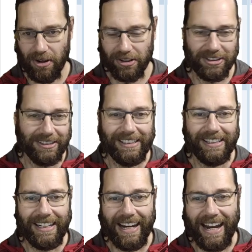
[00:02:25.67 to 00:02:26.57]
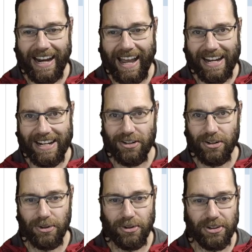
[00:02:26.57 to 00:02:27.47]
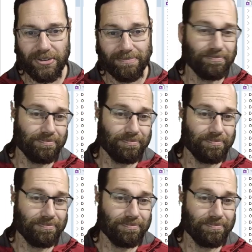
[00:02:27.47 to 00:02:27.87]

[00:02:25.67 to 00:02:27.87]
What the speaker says: got added into your users.